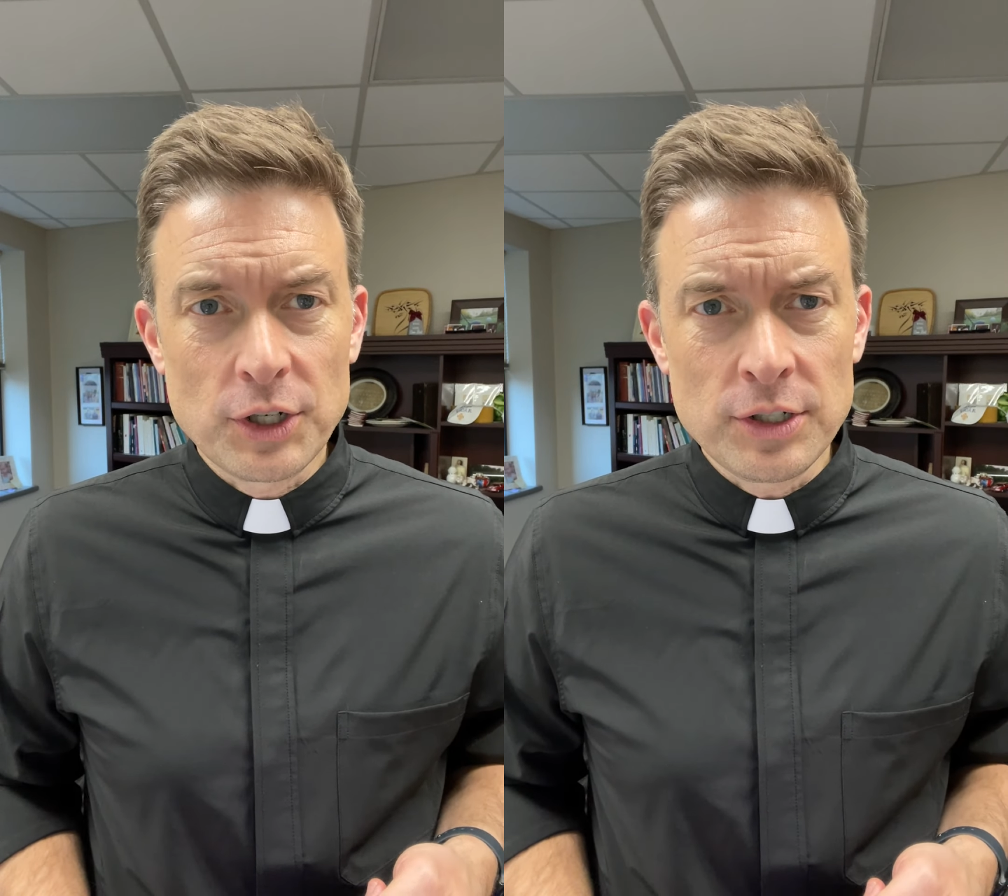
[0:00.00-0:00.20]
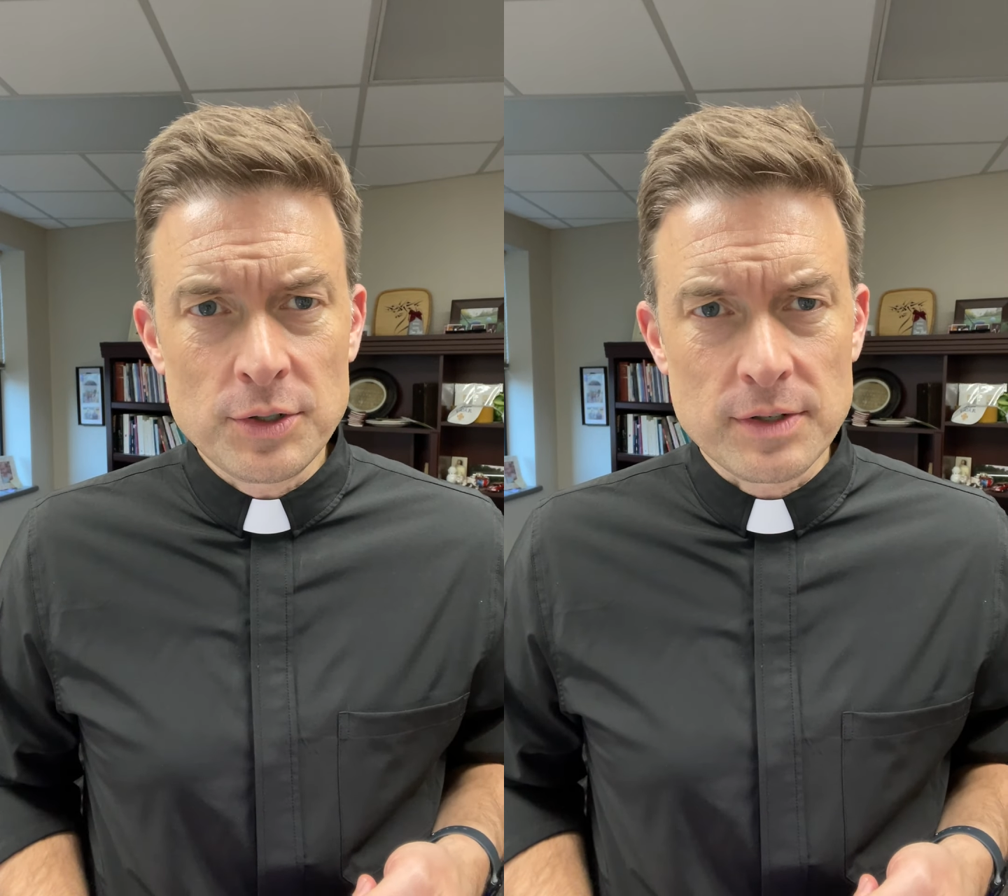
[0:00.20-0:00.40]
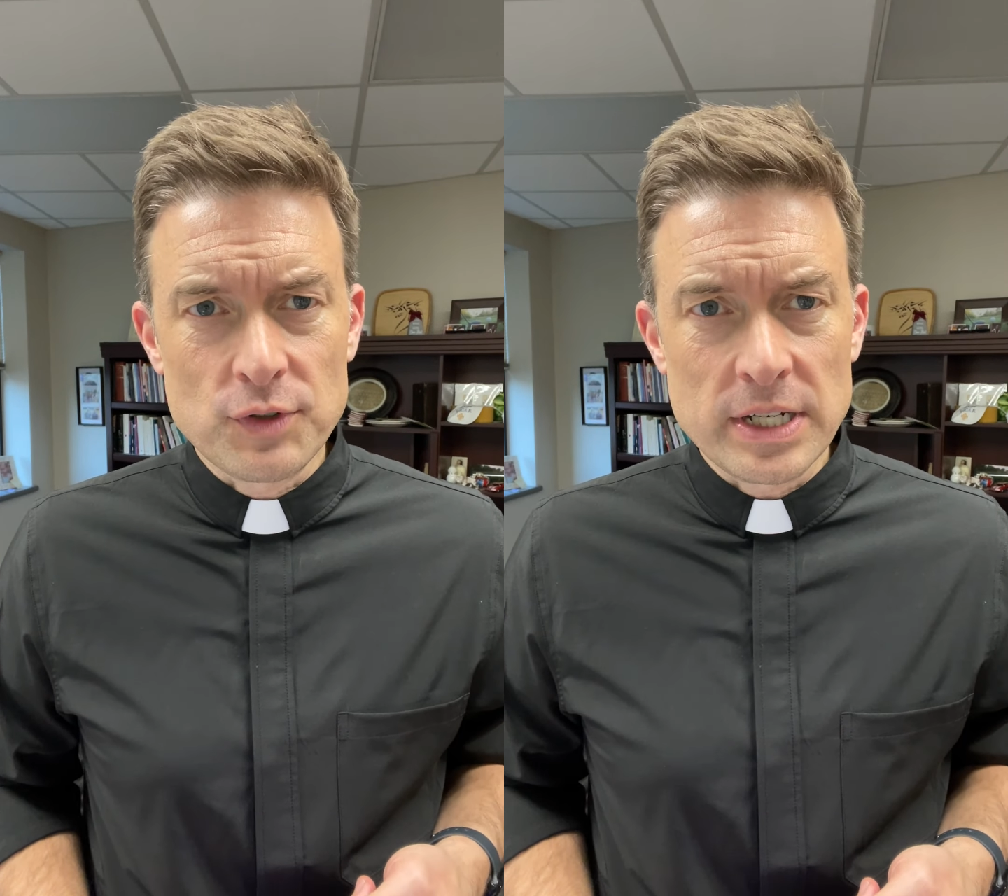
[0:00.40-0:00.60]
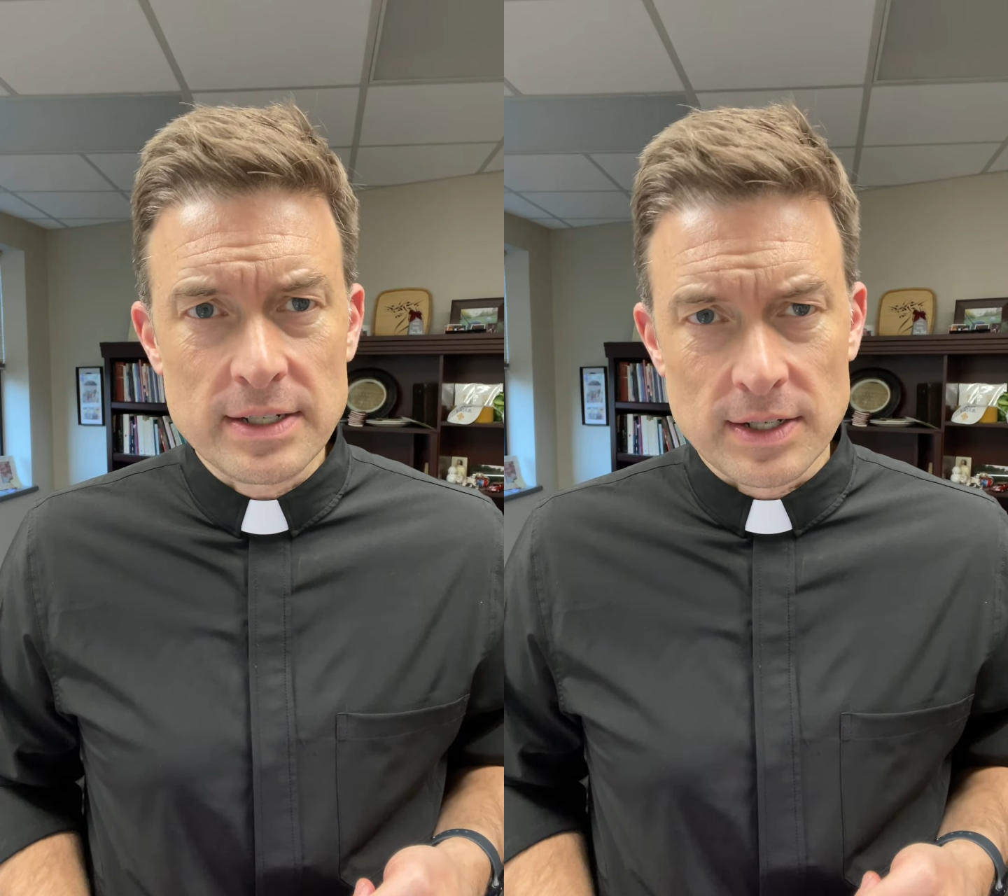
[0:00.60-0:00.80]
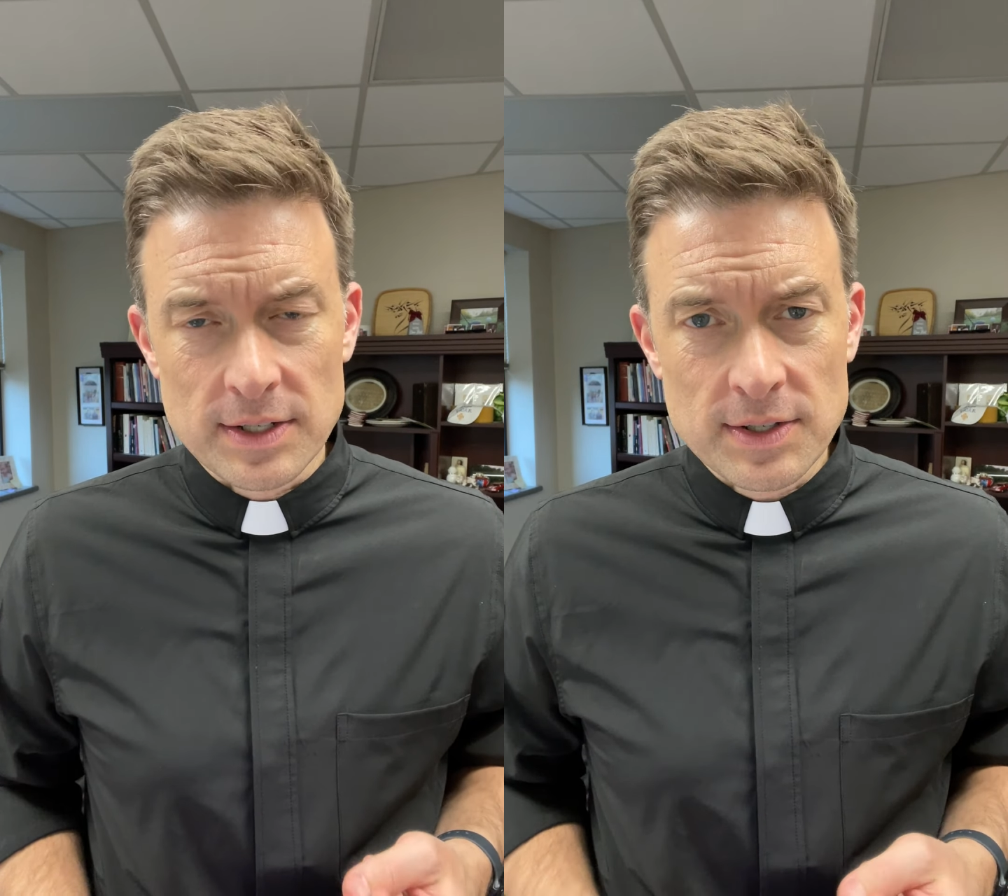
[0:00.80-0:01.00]
good news of
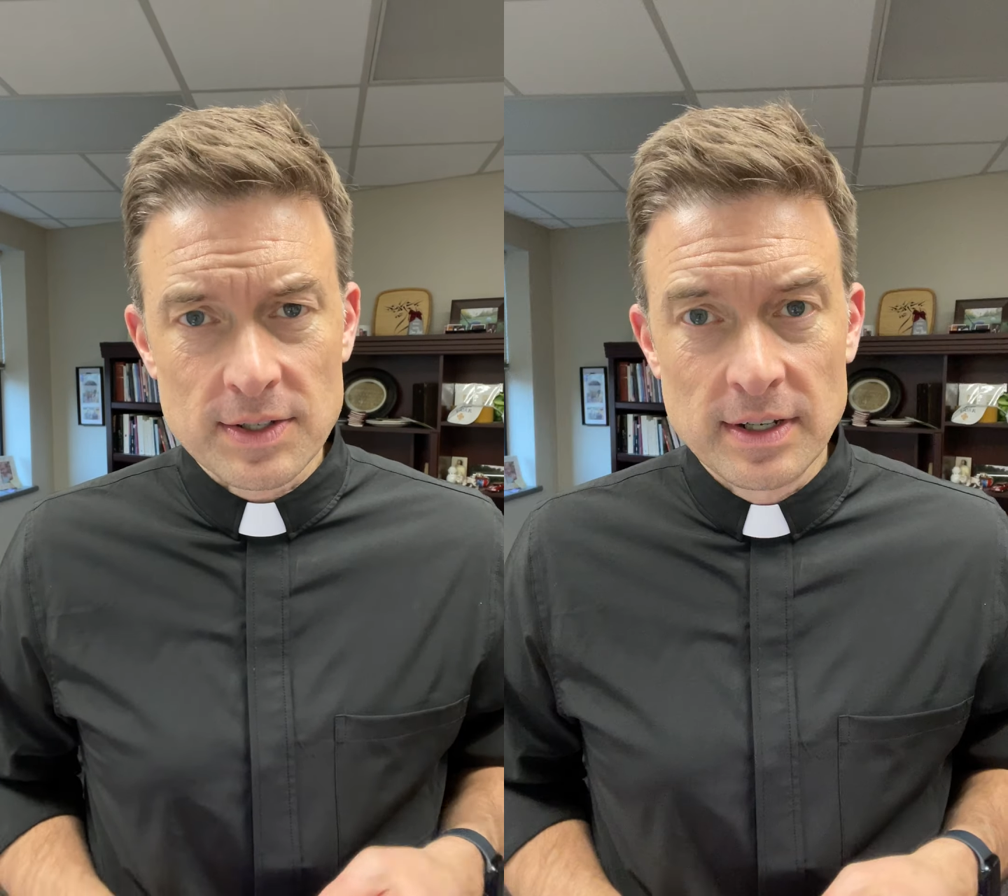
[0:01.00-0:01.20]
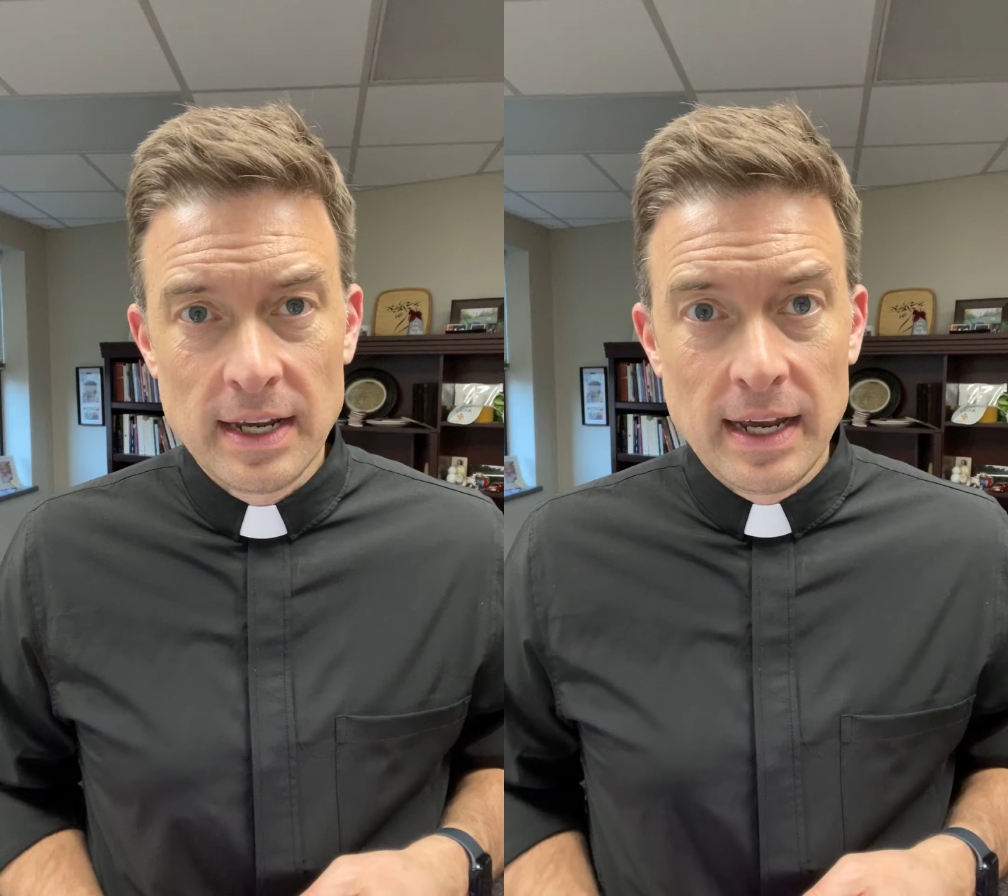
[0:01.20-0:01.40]
Jesus